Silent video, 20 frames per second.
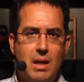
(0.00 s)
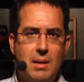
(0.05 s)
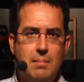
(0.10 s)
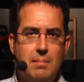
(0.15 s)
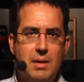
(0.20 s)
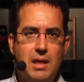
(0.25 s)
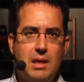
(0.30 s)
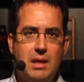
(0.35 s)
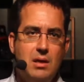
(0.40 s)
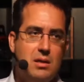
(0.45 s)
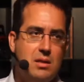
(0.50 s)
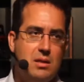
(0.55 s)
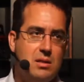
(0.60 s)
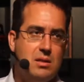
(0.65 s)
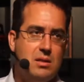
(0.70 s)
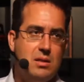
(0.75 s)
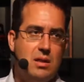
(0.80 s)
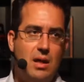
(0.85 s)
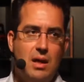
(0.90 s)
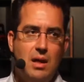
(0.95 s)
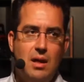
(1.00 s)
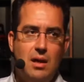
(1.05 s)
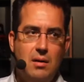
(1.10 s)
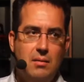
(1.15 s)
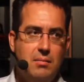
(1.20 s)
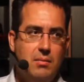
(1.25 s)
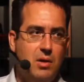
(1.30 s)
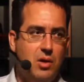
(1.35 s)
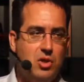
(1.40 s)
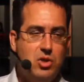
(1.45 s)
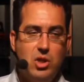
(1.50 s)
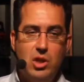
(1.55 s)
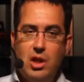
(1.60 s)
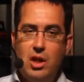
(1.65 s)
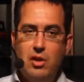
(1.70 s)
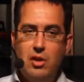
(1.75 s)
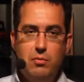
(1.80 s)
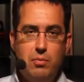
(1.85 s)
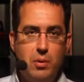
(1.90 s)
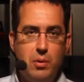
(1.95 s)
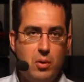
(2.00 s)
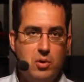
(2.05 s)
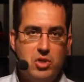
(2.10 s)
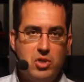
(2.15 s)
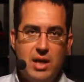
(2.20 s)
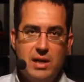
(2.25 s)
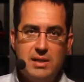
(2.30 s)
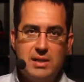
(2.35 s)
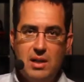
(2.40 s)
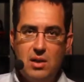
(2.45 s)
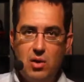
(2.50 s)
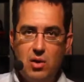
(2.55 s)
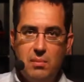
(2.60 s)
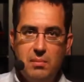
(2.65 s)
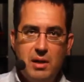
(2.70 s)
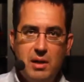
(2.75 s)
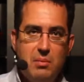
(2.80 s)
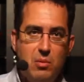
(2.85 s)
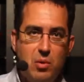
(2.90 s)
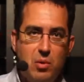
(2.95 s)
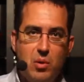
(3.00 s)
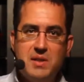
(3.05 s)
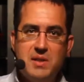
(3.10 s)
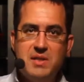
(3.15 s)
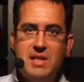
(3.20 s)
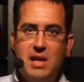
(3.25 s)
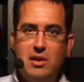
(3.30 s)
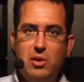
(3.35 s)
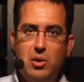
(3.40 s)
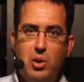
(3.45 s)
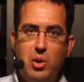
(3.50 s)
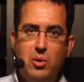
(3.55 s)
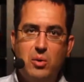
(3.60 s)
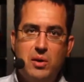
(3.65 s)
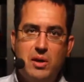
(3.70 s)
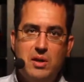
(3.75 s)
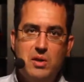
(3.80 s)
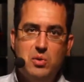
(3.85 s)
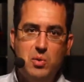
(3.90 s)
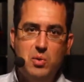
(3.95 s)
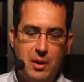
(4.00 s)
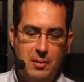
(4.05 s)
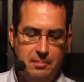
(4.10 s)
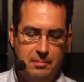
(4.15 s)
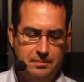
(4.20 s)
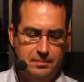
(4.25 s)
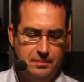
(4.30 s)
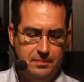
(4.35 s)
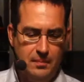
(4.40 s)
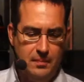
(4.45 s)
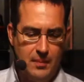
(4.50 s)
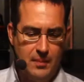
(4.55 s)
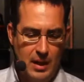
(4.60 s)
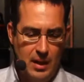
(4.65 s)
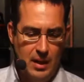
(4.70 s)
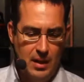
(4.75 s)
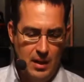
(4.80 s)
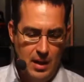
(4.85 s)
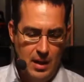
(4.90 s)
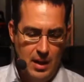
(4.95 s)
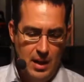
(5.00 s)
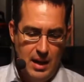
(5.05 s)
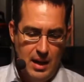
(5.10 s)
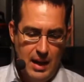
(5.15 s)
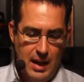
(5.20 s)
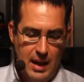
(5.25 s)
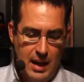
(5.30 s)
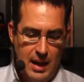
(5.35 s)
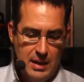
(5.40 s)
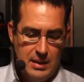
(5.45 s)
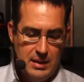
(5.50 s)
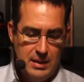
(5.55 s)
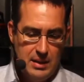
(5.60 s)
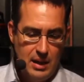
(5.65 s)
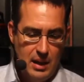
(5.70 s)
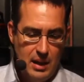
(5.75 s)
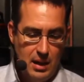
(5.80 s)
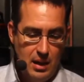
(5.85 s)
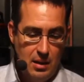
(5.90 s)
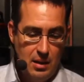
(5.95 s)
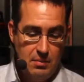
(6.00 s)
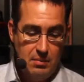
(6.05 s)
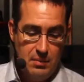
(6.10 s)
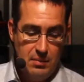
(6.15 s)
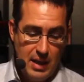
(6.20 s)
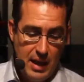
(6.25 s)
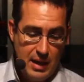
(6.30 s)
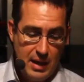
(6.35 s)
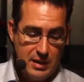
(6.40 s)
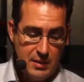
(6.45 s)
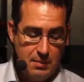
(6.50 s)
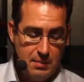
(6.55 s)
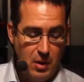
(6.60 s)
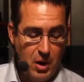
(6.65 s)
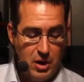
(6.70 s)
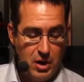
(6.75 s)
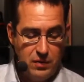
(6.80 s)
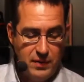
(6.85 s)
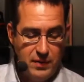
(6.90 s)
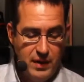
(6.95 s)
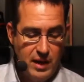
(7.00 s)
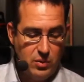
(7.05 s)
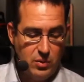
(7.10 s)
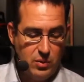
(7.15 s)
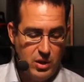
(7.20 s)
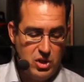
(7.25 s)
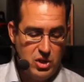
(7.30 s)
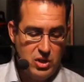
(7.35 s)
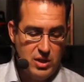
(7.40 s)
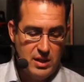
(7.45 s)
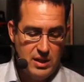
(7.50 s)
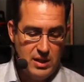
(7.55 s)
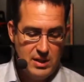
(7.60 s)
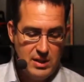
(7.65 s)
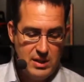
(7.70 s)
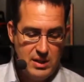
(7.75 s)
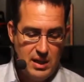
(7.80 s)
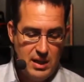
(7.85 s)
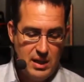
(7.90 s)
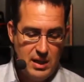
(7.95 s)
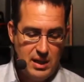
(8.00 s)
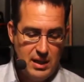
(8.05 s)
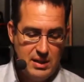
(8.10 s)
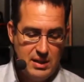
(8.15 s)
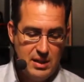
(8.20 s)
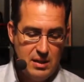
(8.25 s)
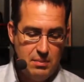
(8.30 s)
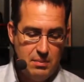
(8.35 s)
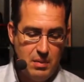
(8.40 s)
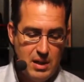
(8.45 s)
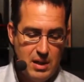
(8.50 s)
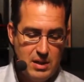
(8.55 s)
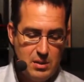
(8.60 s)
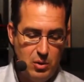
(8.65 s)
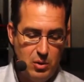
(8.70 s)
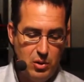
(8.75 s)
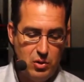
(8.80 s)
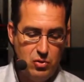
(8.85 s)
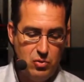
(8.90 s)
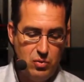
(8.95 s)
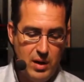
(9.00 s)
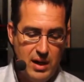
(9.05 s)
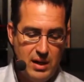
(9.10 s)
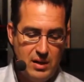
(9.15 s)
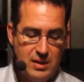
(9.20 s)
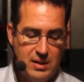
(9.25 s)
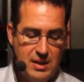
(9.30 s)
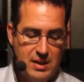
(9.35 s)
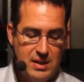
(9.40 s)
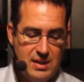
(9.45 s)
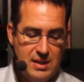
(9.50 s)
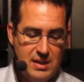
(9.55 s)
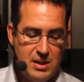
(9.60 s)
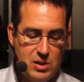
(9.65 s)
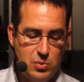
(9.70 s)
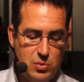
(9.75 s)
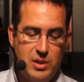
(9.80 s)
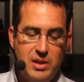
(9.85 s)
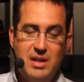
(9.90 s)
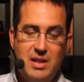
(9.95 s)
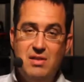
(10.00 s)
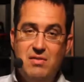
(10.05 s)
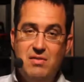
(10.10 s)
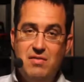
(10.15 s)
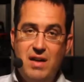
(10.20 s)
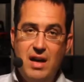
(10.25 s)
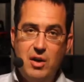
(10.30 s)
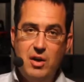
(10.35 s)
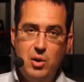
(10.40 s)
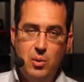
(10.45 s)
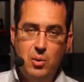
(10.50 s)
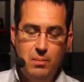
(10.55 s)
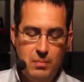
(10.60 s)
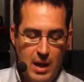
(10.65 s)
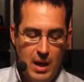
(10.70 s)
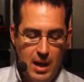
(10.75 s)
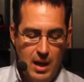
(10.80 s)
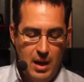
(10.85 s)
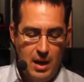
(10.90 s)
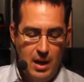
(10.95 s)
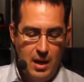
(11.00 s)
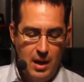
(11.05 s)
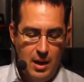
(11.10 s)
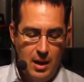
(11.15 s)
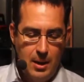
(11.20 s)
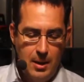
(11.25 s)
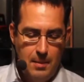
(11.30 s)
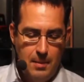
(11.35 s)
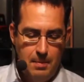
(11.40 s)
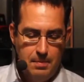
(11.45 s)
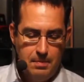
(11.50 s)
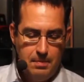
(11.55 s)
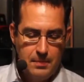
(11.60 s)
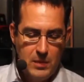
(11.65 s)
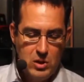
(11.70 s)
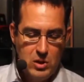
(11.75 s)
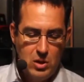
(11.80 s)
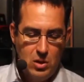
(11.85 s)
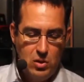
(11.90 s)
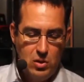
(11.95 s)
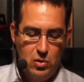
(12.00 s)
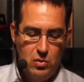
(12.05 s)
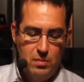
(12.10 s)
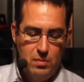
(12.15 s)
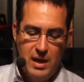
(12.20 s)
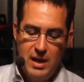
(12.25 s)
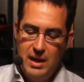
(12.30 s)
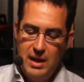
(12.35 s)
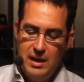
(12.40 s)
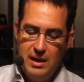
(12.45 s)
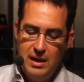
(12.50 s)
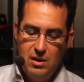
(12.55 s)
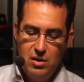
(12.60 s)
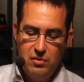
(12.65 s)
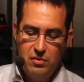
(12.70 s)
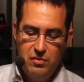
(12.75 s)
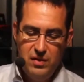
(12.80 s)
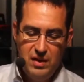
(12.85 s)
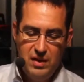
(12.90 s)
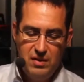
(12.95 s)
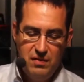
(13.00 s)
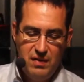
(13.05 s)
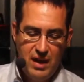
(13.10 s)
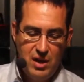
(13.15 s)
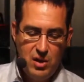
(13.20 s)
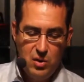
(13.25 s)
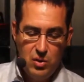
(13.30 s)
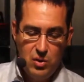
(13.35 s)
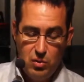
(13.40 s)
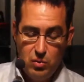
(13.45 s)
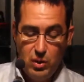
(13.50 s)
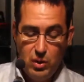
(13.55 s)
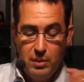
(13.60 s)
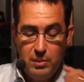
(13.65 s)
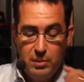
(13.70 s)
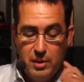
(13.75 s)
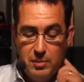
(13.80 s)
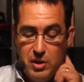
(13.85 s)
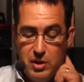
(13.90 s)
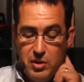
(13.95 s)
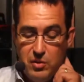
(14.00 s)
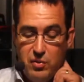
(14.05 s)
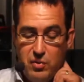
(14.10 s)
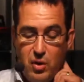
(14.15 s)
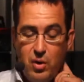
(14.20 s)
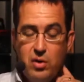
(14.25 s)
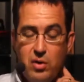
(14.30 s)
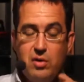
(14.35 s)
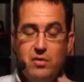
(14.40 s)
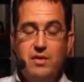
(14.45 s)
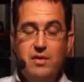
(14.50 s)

because there's a lot of projects that are a bit more standalone as well. And last part of that question is it possible to write a thesis with Evado? So you may hear of IVADO, well, maybe you've heard of